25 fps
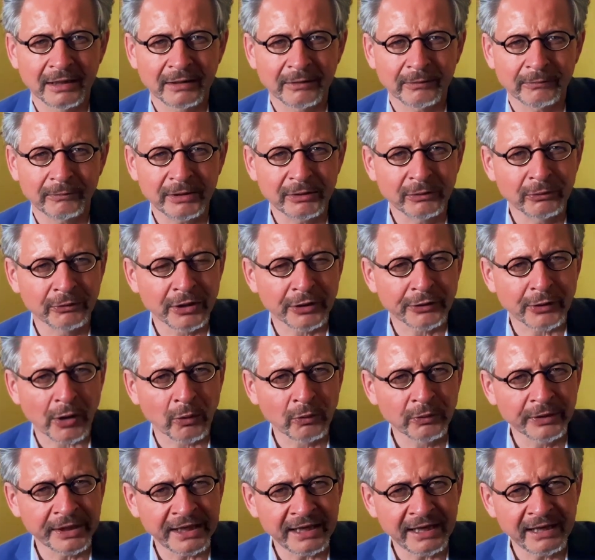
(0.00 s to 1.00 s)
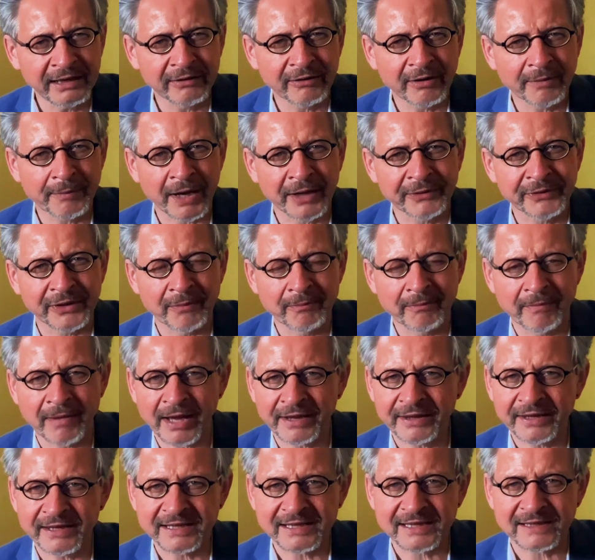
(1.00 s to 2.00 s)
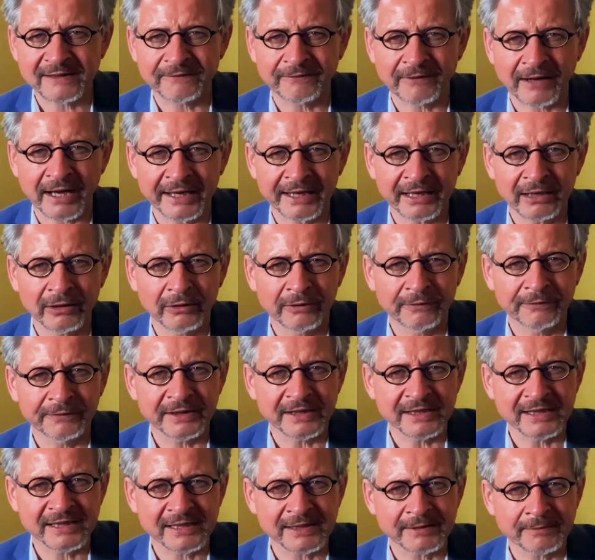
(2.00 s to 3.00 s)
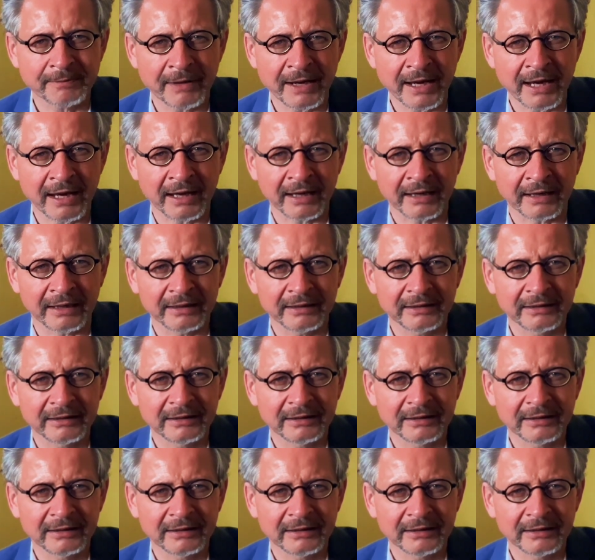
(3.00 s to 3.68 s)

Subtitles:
We do not only hear about the mother's fire of despair,